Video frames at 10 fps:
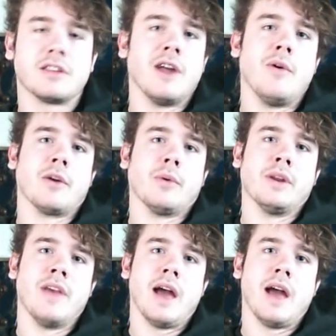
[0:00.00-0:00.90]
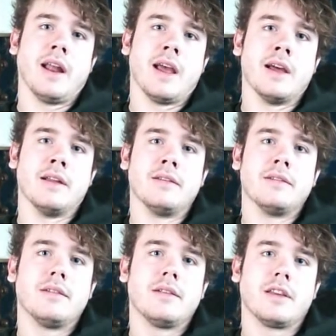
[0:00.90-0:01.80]
And I want to read that and
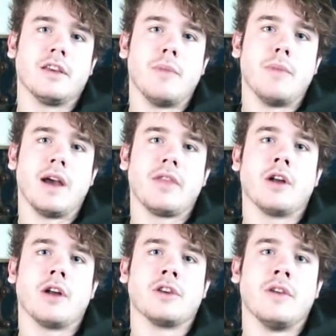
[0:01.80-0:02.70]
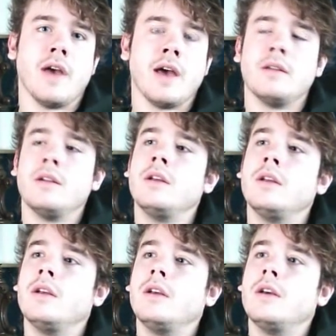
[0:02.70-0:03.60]
give my thoughts on that.
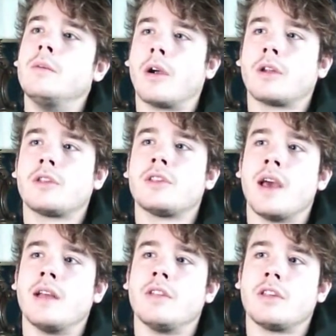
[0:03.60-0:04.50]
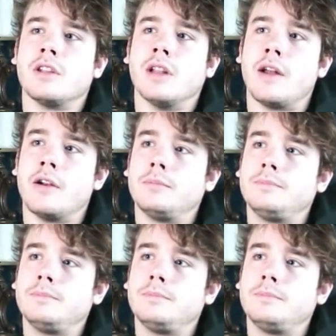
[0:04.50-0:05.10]
Mark said, this is the letter.